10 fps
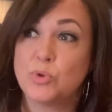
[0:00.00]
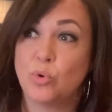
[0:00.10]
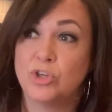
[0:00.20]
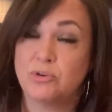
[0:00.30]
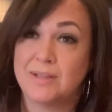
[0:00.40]

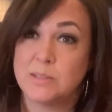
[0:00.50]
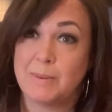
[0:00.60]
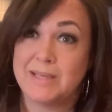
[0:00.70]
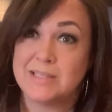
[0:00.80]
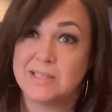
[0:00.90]
or dried
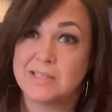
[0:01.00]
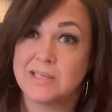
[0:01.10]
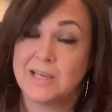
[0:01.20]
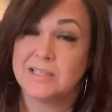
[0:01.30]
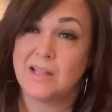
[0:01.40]
spices,
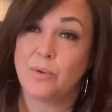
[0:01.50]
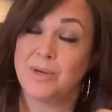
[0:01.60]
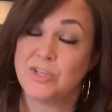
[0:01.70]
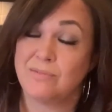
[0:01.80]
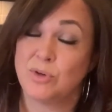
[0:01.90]
because
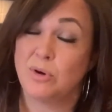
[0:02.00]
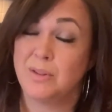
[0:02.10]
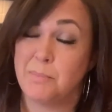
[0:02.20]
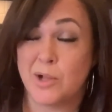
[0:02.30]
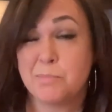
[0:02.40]
otherwise you have to go to
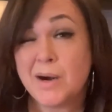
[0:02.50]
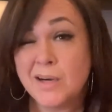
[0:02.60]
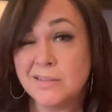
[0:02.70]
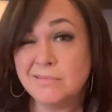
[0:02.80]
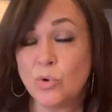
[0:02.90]
the bulk
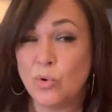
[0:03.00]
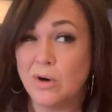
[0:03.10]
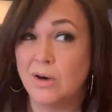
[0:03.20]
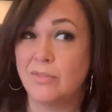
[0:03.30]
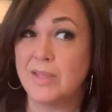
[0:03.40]
barn
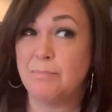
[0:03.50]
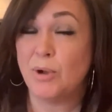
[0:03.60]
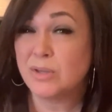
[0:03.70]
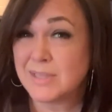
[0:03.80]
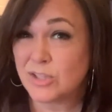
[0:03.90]
or the
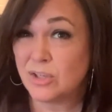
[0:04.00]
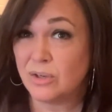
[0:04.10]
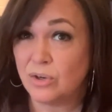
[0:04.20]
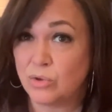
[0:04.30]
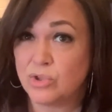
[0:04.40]
bulk section in
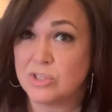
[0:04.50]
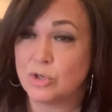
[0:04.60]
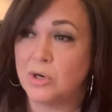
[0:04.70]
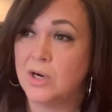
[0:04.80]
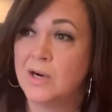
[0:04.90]
your grocery
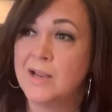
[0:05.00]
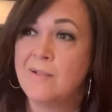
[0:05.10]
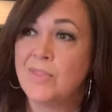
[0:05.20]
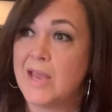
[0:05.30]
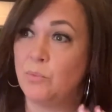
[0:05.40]
store,
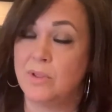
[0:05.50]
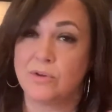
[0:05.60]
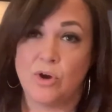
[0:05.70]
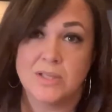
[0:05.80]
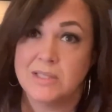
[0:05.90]
and with
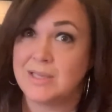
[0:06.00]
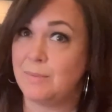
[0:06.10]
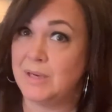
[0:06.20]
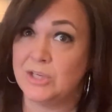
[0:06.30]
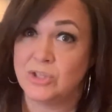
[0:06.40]

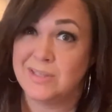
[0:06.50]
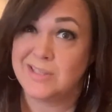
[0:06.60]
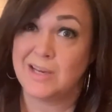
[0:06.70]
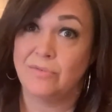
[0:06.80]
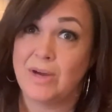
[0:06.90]
cross-contamination and
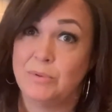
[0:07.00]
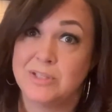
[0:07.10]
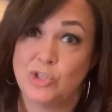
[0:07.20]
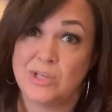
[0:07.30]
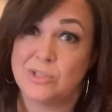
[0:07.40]
stuff, I would
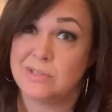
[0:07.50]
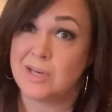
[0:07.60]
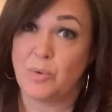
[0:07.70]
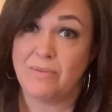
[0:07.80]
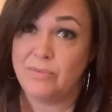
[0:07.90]
suggest you
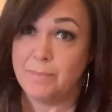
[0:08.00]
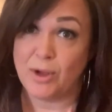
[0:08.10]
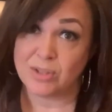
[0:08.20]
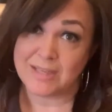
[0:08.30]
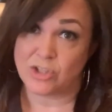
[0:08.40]
stay away from the
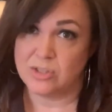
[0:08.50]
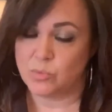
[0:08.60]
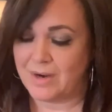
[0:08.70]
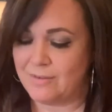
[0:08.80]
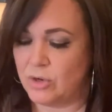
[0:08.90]
bulk
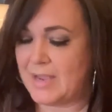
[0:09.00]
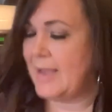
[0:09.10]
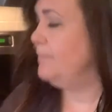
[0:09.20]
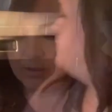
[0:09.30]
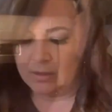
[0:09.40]
sections whenever you
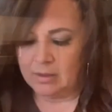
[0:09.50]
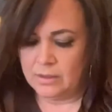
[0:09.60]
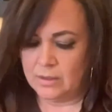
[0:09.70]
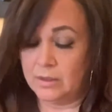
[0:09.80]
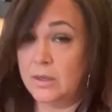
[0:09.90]
can.
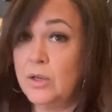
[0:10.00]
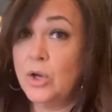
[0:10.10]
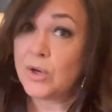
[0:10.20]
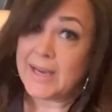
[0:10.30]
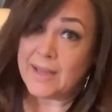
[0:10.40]

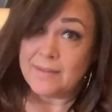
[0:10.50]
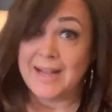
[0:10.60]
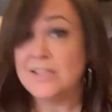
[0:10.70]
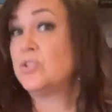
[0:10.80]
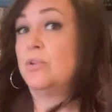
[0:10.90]
Okay, and the
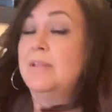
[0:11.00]
last